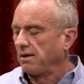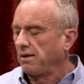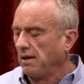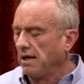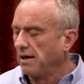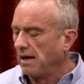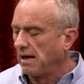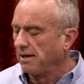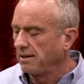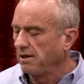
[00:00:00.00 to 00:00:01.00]
And,
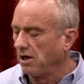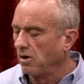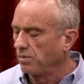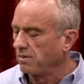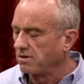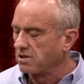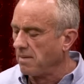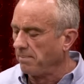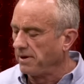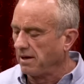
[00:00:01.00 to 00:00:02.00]

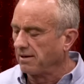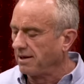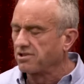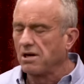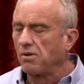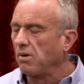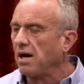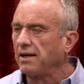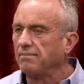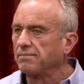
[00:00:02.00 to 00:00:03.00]
something is not
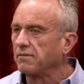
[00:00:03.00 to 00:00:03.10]
right.